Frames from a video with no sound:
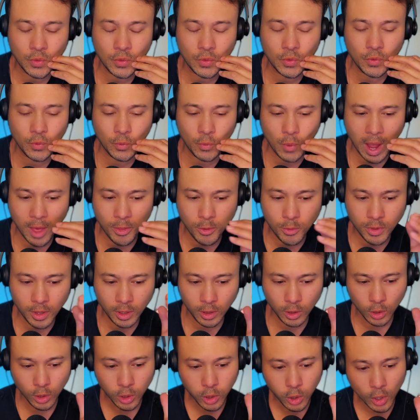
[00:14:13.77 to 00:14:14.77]
rather
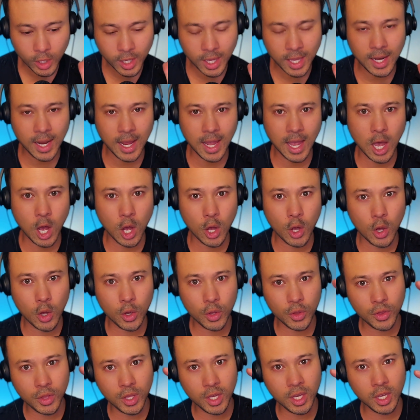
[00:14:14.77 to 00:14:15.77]
than look at
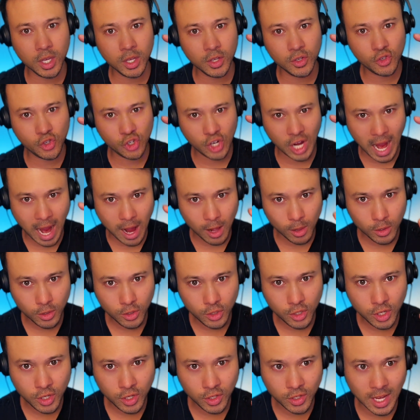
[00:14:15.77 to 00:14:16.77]
these
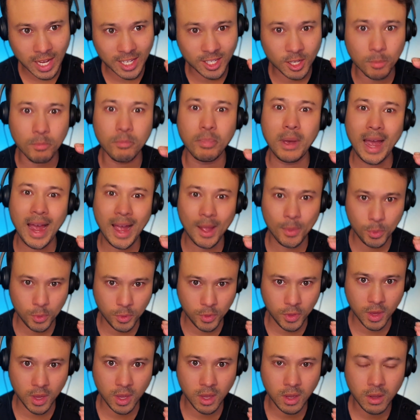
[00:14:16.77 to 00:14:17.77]
challenges as a bad
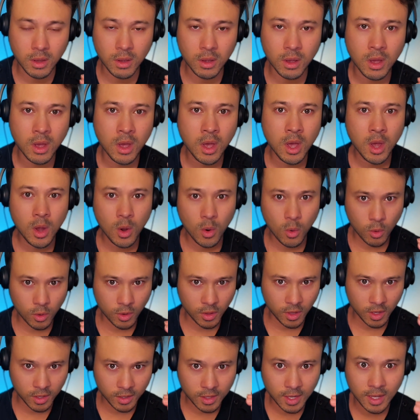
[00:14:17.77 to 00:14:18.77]
thing, or
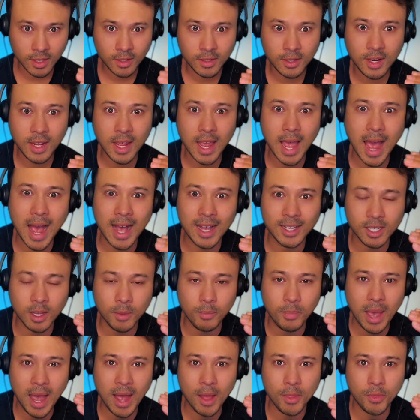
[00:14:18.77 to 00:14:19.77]
the intensity as a
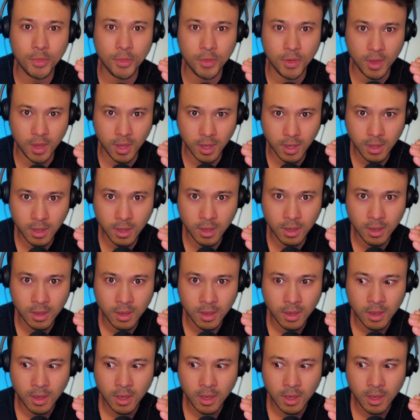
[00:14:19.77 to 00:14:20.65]
bad thing,